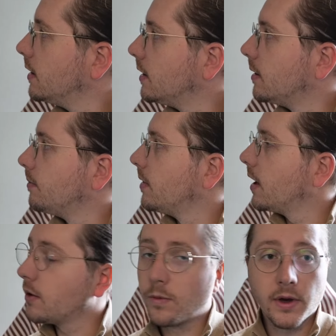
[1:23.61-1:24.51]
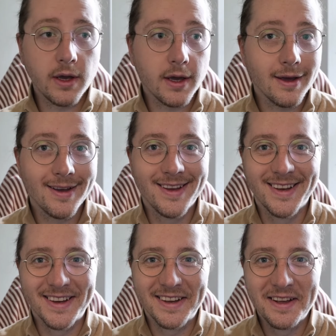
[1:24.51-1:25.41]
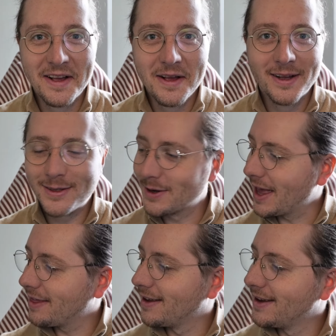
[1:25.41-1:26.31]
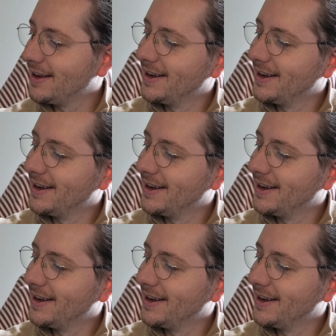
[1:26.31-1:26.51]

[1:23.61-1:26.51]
and we together